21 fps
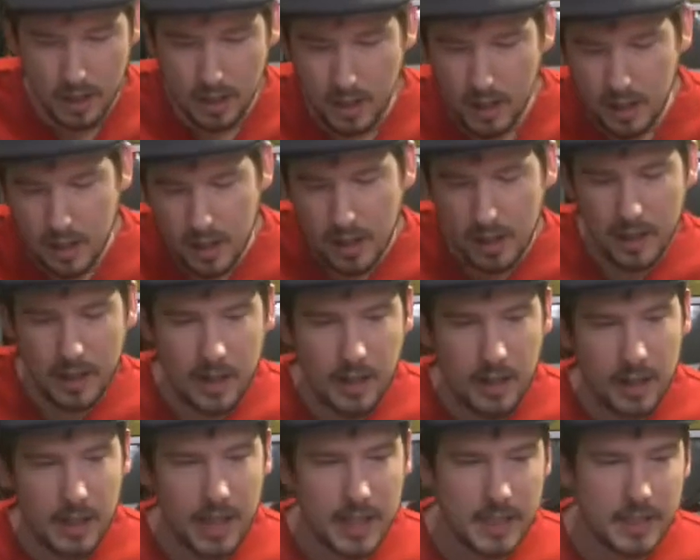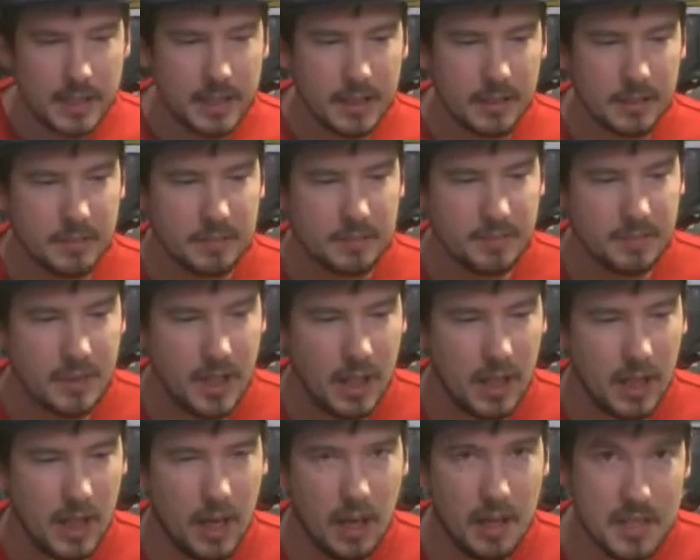And
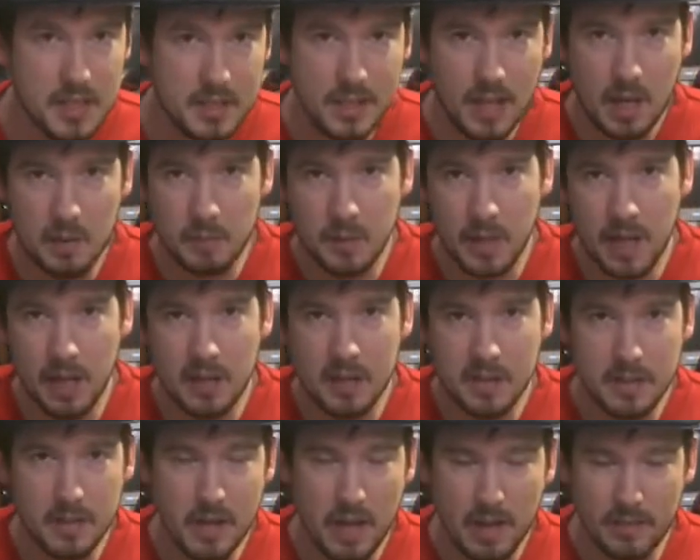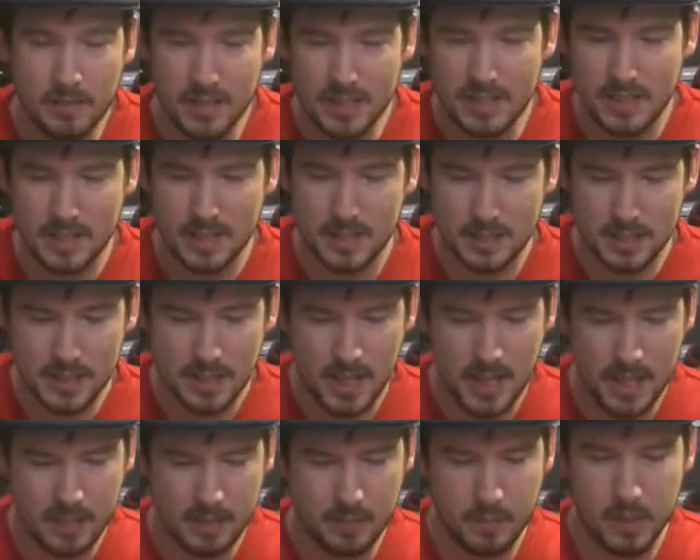this time around I do have a
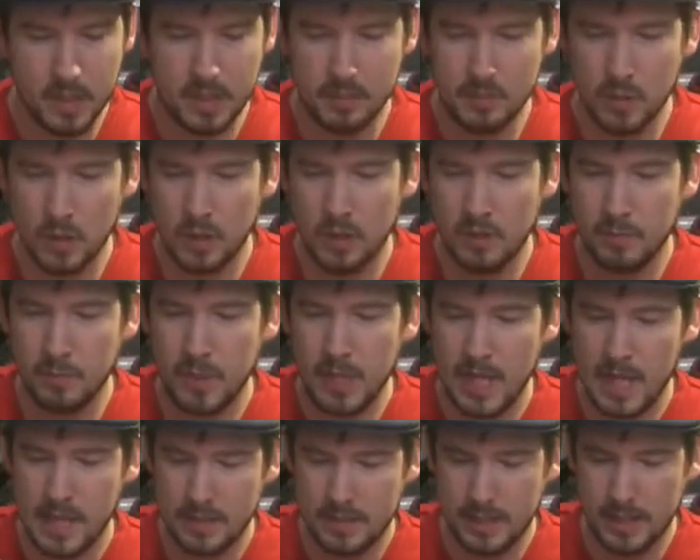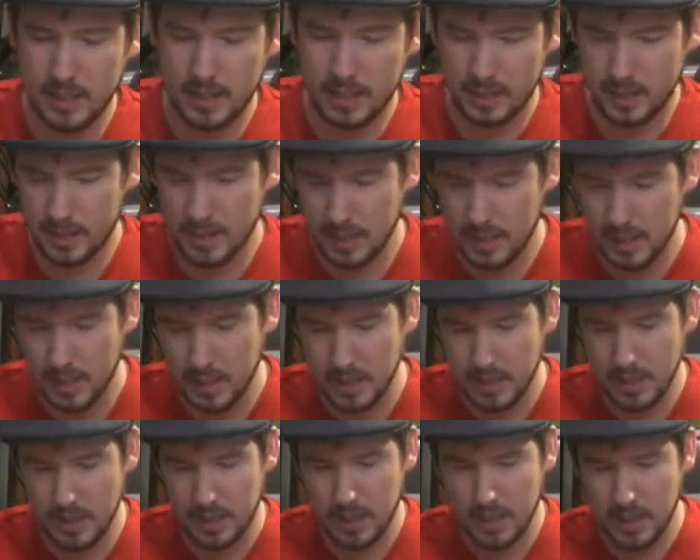slight bit more plastic
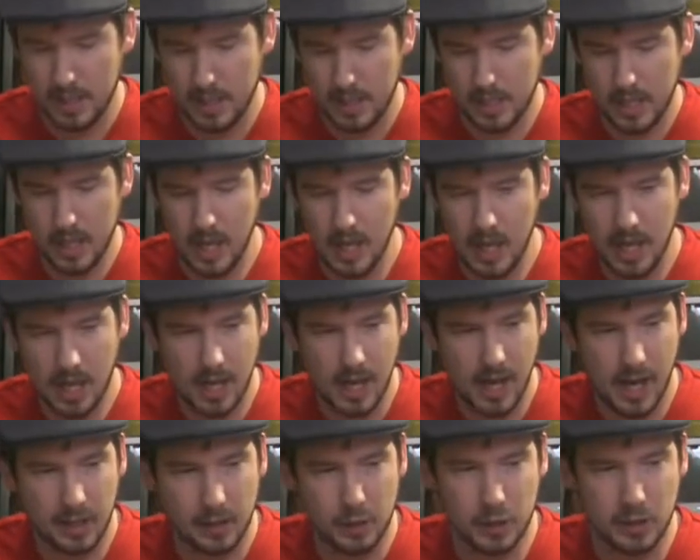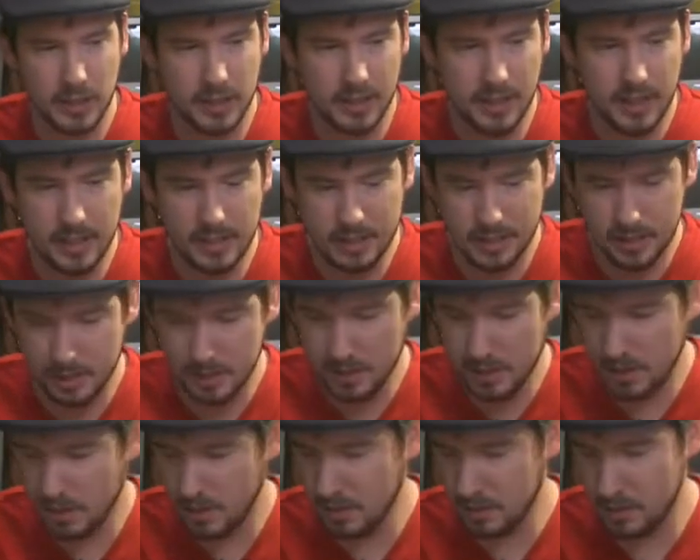than I actually needed to use.